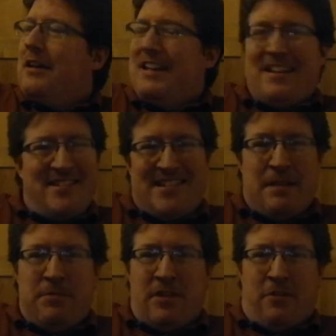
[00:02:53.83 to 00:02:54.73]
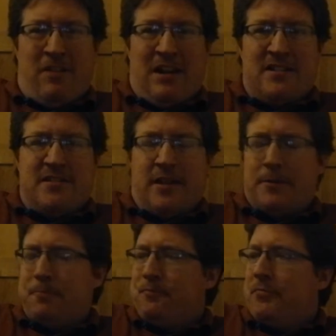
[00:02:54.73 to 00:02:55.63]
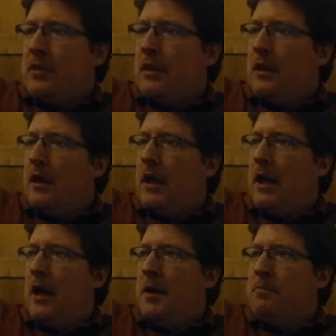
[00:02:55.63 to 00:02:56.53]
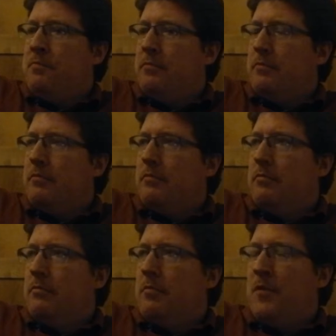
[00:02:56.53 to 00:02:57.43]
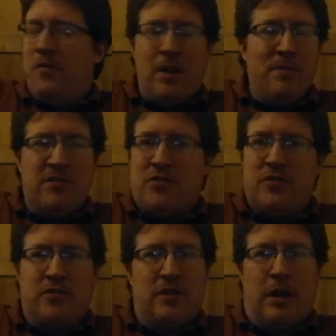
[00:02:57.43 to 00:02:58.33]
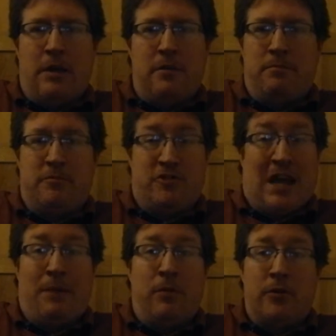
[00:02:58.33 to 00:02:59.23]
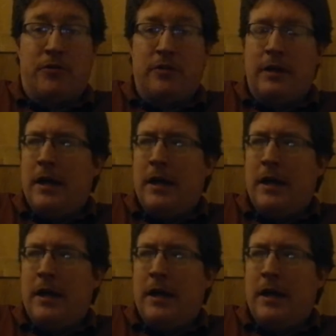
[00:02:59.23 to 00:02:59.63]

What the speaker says: It seemed unrealistic. The film is shambles.